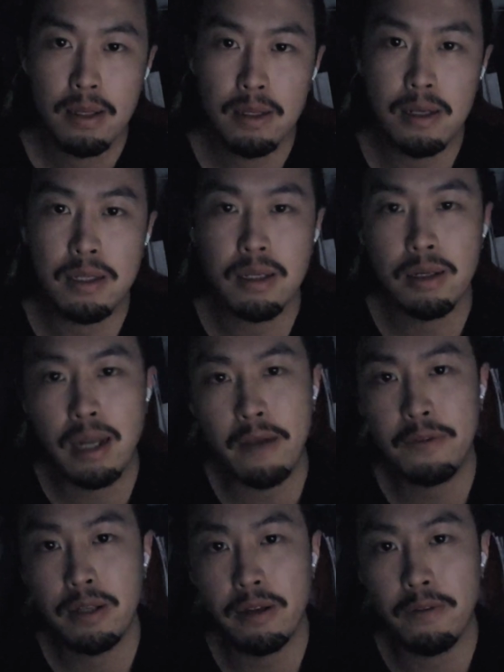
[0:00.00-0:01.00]
This
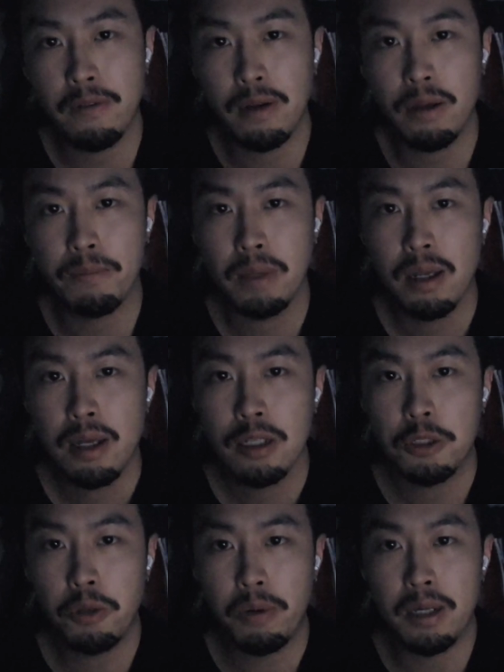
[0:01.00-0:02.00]
negative
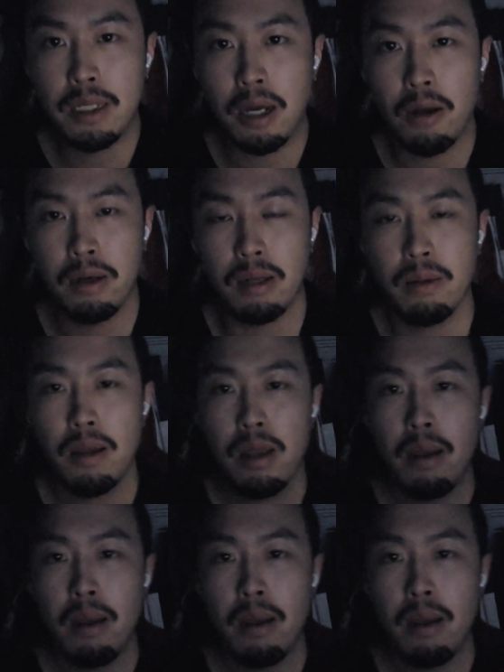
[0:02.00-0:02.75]
storytelling